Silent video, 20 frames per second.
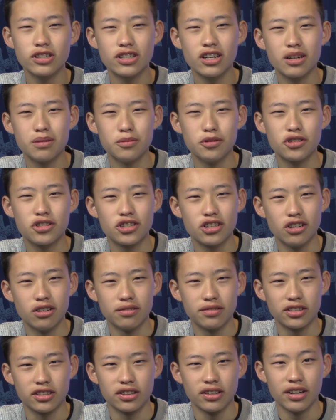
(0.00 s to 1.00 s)
is almost
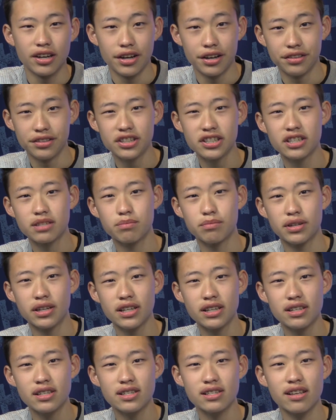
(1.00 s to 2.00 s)
over, and this
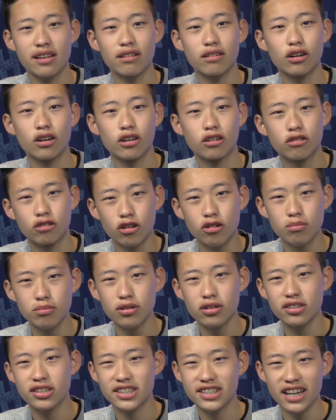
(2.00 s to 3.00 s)
means there are
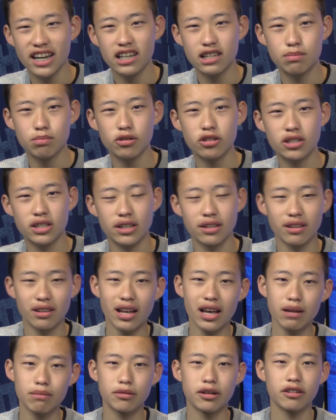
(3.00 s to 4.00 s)
Chromebooks, textbooks, and
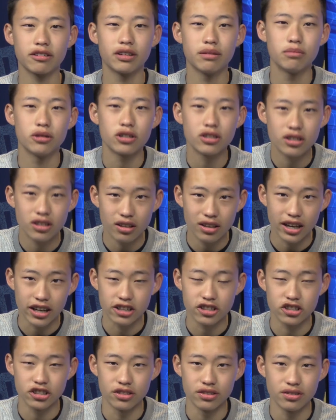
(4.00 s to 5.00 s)
library book
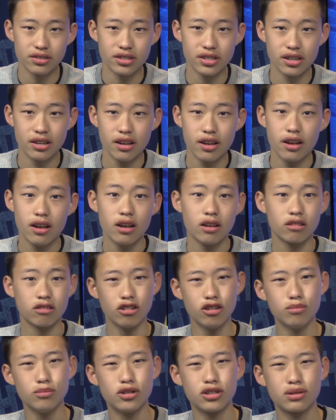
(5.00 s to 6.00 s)
collections.
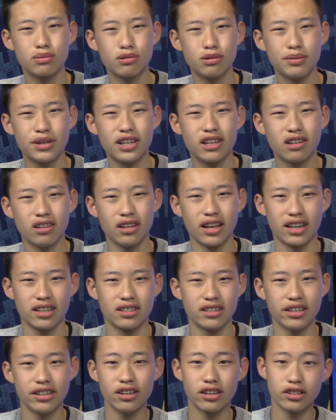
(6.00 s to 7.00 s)
Chromebooks will be
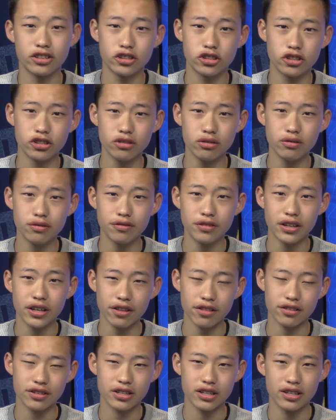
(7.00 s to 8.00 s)
collected on June
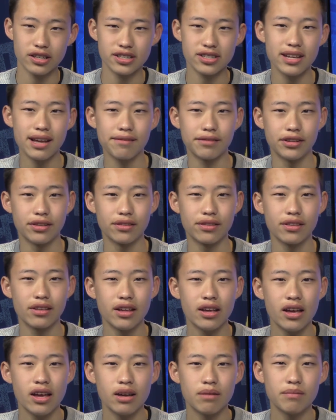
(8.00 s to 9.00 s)
5th to the 7th.
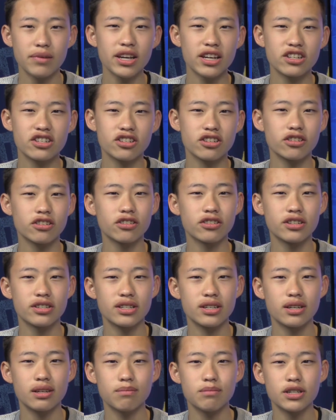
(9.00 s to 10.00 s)
Make sure to
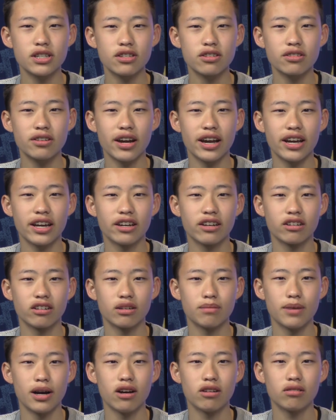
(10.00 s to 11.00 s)
see Mr. Hager
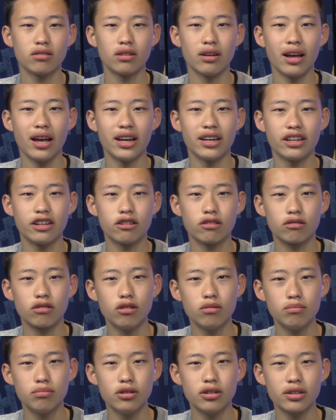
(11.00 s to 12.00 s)
about any
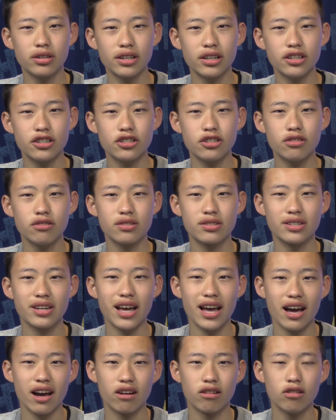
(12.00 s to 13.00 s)
Chromebook issues
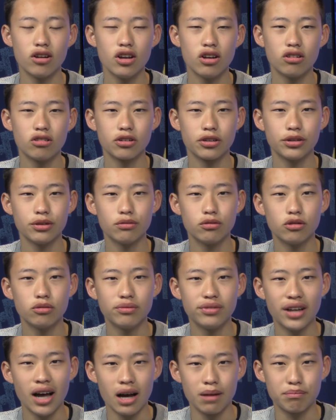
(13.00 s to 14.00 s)
now, or you will
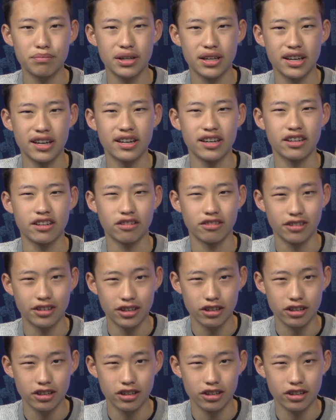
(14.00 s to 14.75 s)
not be getting your